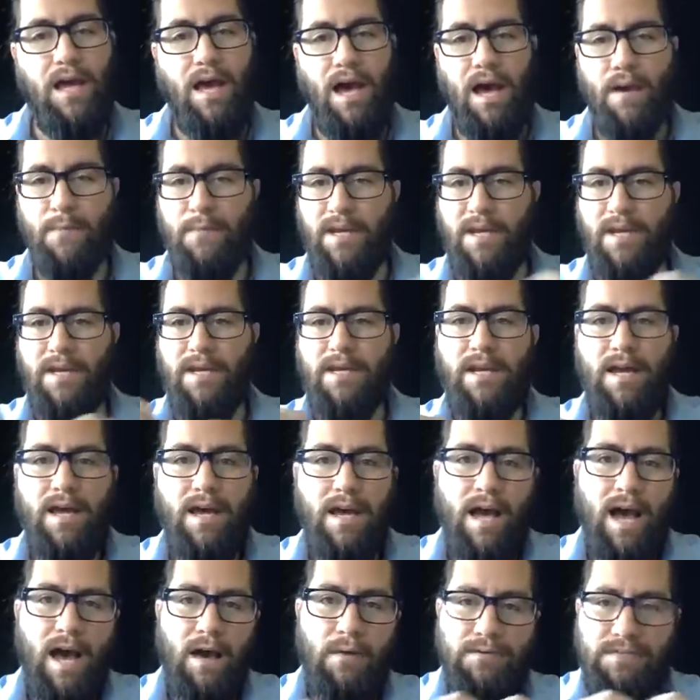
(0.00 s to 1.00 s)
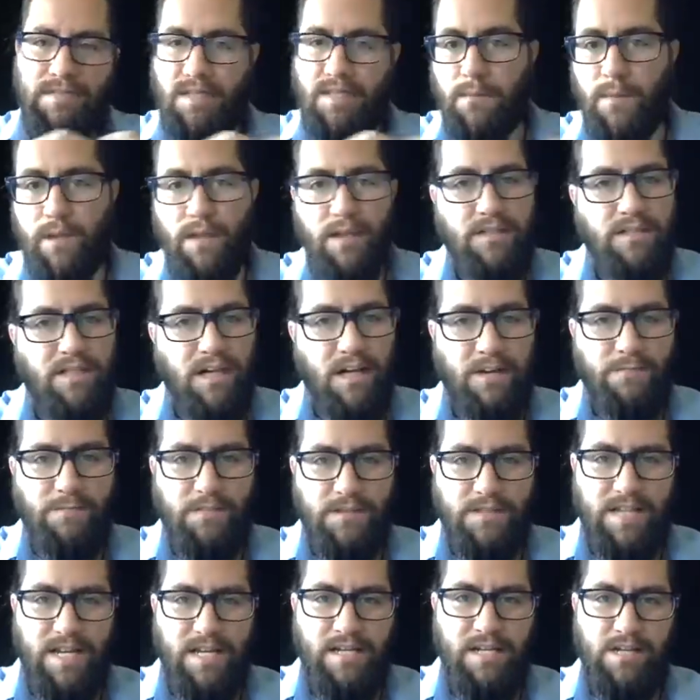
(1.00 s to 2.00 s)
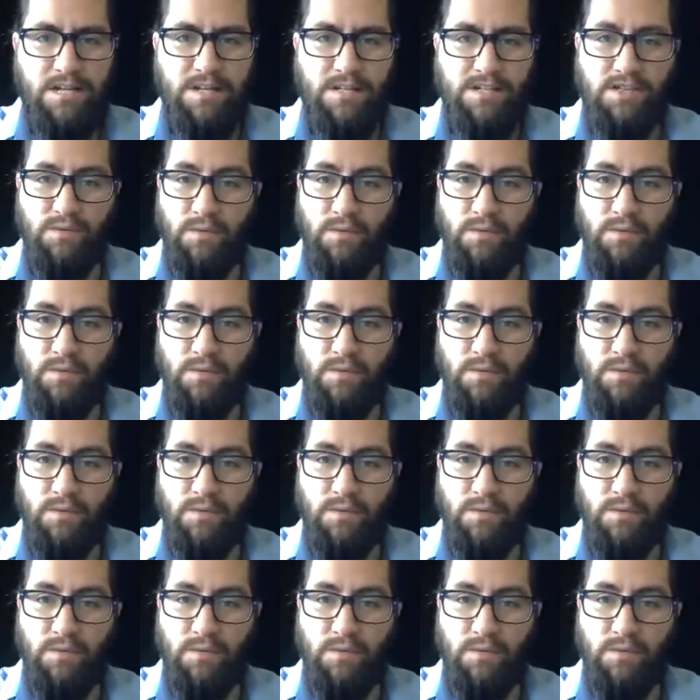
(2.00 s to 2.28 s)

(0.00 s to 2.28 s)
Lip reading: I mean, I was in the military for 10 years,